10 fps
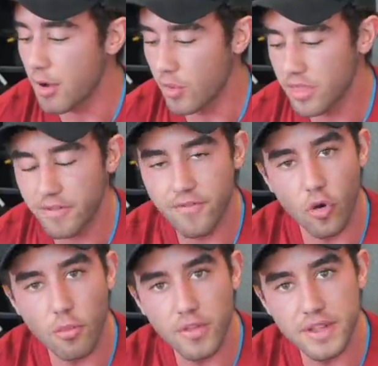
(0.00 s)
With the
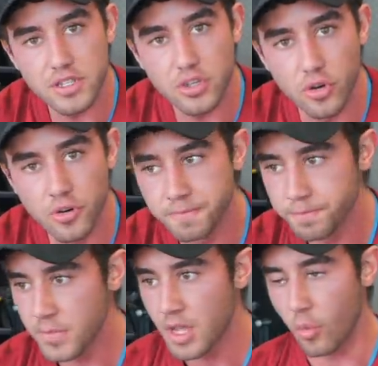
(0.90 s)
form on this too,
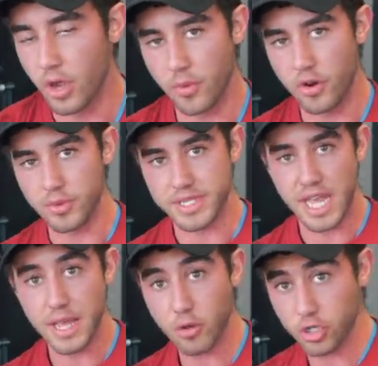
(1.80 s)
what you wanna do is
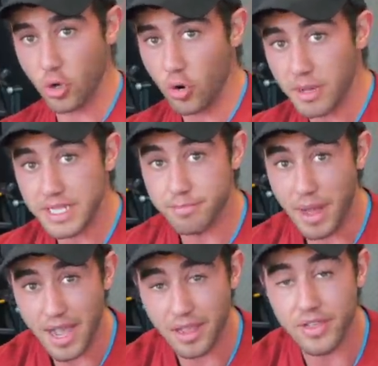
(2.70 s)
keep your shoulder blades
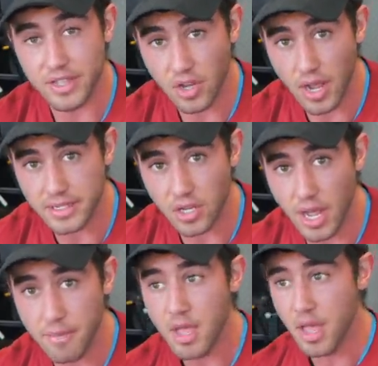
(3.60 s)
back the entire
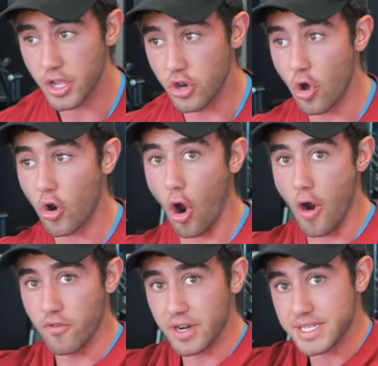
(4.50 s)
time. You're not
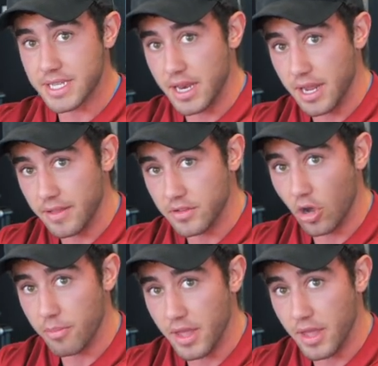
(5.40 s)
overextending at the top